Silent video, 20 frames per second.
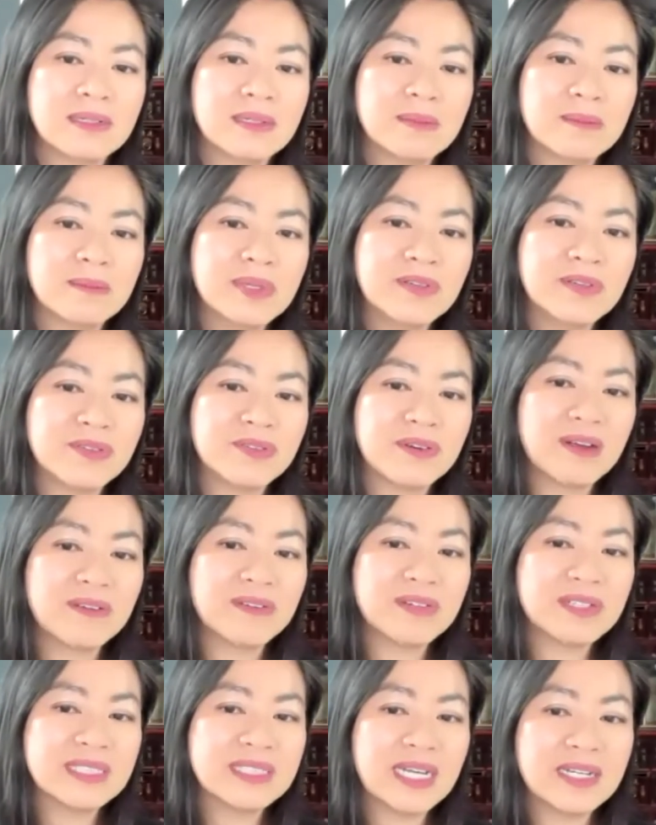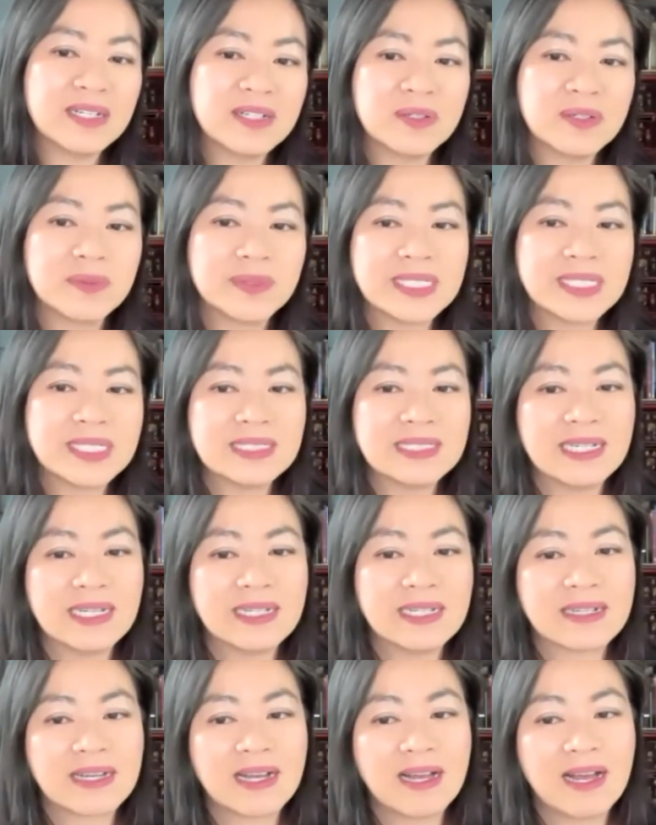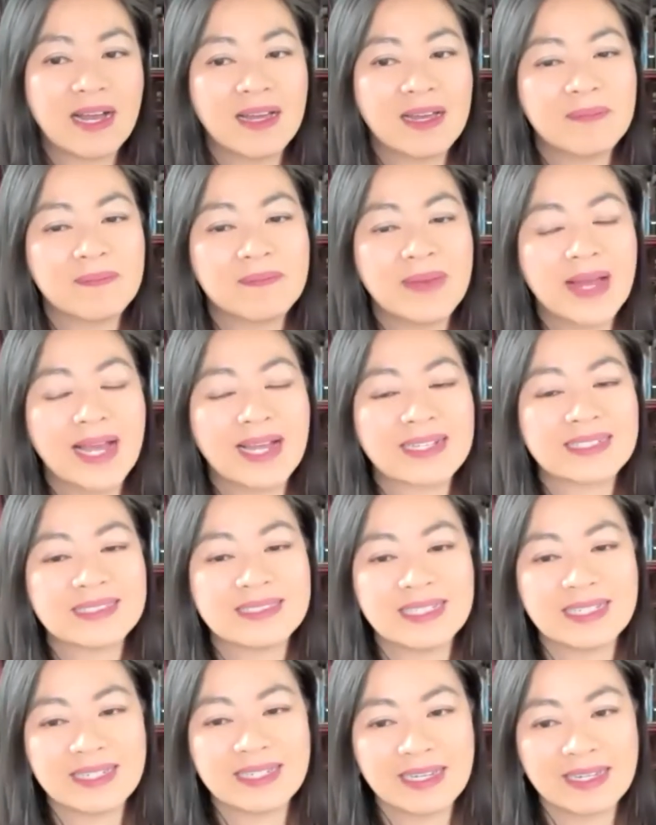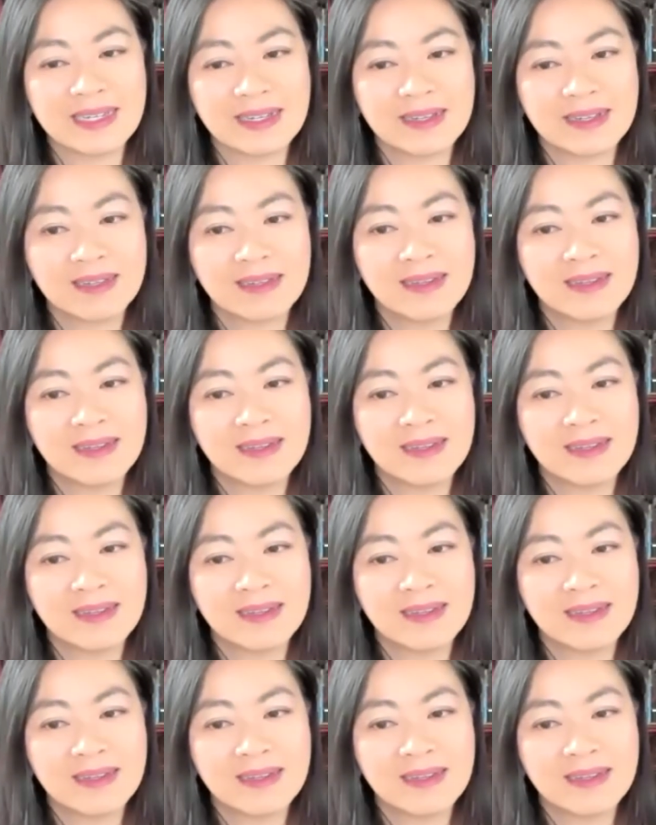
Be forever dead in Eurydice and climb back singing.